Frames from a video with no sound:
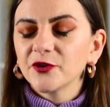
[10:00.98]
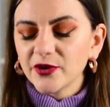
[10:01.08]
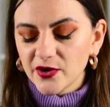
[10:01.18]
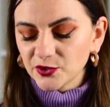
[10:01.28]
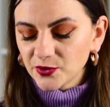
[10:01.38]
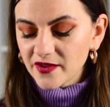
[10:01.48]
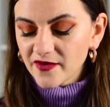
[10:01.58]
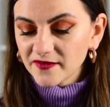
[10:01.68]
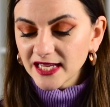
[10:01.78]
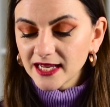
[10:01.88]
euros
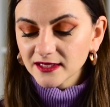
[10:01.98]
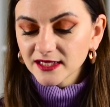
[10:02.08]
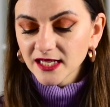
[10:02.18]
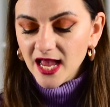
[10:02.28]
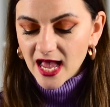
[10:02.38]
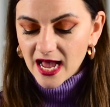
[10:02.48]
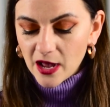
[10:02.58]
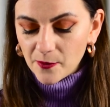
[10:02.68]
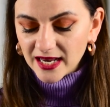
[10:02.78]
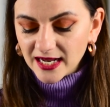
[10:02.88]
25 cents
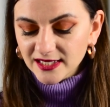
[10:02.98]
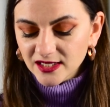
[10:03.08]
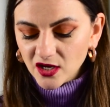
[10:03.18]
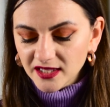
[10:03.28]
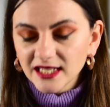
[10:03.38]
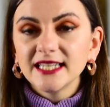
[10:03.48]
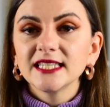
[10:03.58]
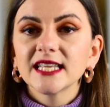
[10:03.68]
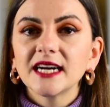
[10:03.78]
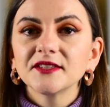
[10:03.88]
um, and I saw the
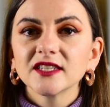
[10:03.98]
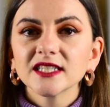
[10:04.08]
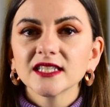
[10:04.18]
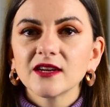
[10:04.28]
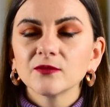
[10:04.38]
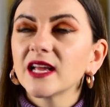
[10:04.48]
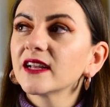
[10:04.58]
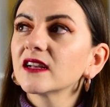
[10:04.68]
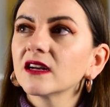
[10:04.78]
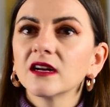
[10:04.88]
lady's address and I'm
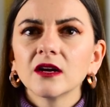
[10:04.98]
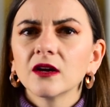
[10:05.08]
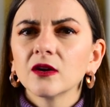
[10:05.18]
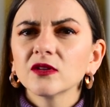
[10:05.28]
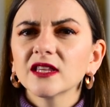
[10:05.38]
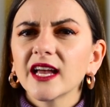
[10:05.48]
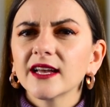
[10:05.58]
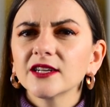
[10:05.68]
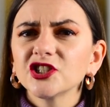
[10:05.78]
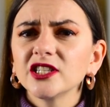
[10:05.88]
like the
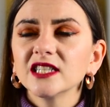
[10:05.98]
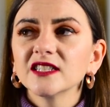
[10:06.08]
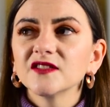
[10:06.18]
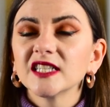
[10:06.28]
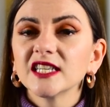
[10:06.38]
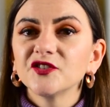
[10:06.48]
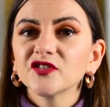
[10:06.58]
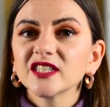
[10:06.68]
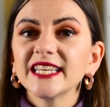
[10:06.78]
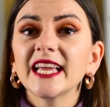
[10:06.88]
heck? She lives
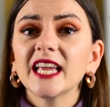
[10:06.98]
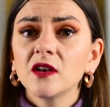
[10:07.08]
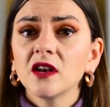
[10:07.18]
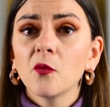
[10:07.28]
literally in